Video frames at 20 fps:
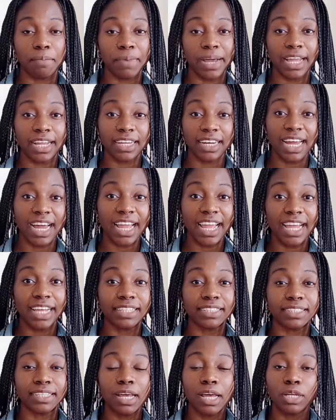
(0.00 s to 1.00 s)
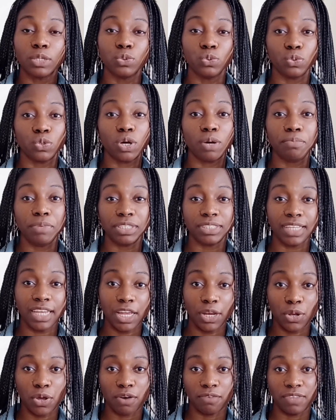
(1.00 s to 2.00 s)
my clients do not miss
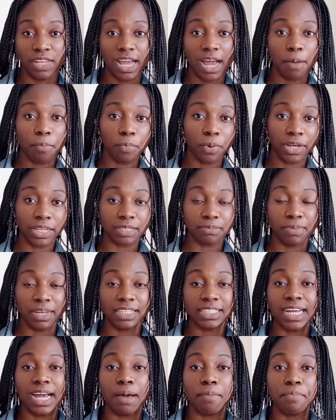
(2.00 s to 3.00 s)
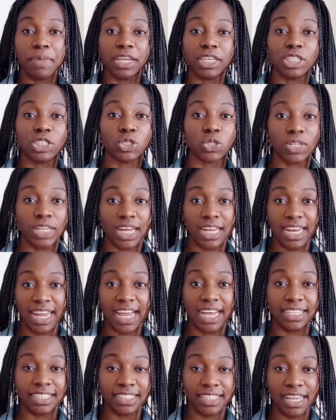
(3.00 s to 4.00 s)
any of their appointments, and making sure that
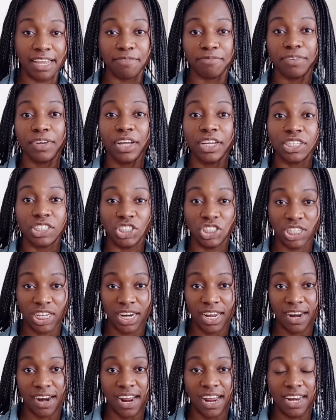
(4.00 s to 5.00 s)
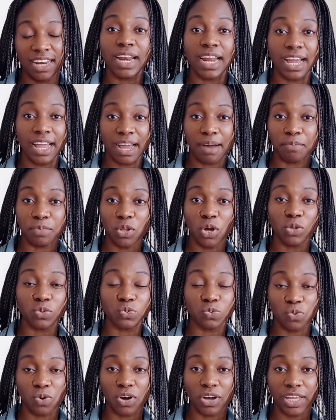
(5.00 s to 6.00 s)
they are safe generally. When I am
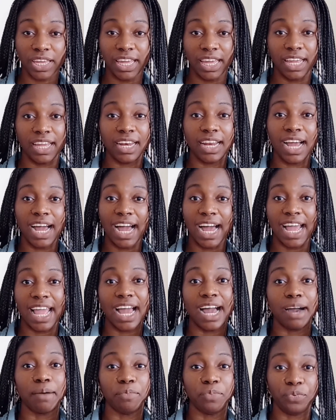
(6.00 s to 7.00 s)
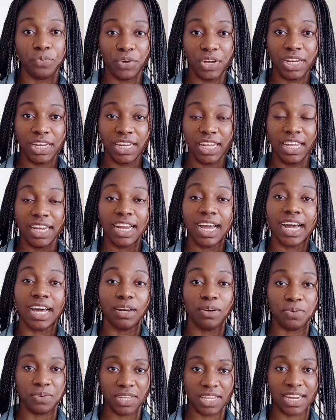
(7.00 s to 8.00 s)
not working, I am reading
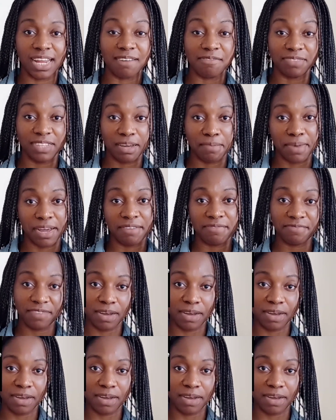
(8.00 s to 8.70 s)
and looking after my